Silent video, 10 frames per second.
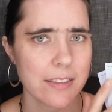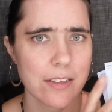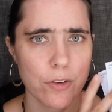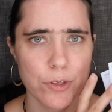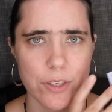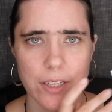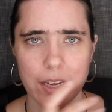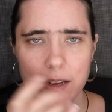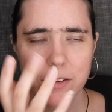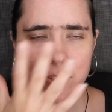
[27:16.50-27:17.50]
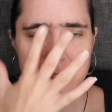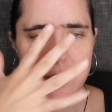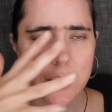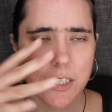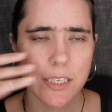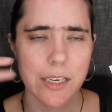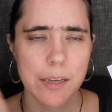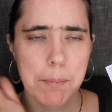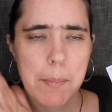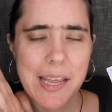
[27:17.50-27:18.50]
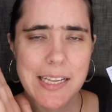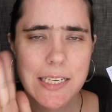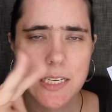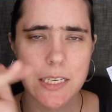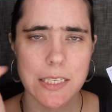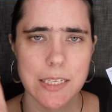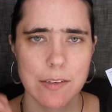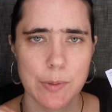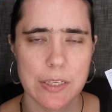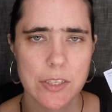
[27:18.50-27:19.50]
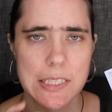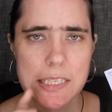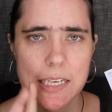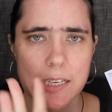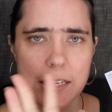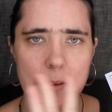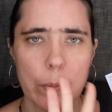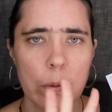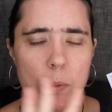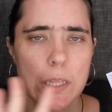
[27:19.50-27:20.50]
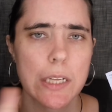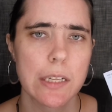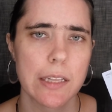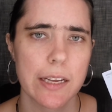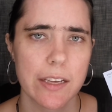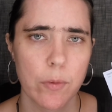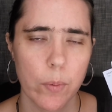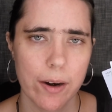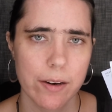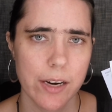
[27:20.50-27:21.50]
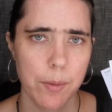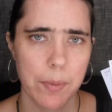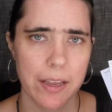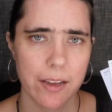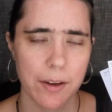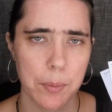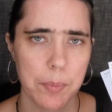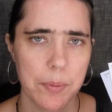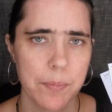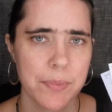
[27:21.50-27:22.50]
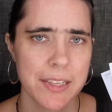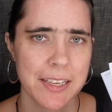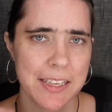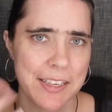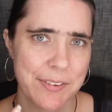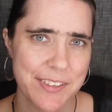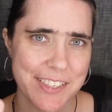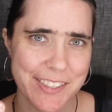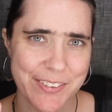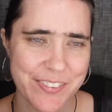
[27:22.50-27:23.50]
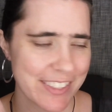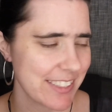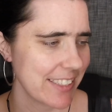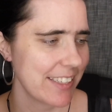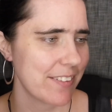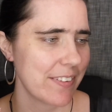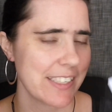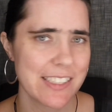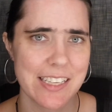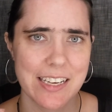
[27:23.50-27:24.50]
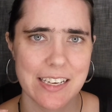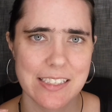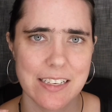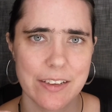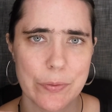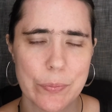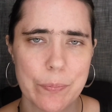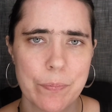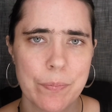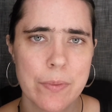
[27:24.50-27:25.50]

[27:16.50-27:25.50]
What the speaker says: Because those are the colors that are just going to meld in with your skin. It won't look like you're wearing makeup, which is obviously always the ideal.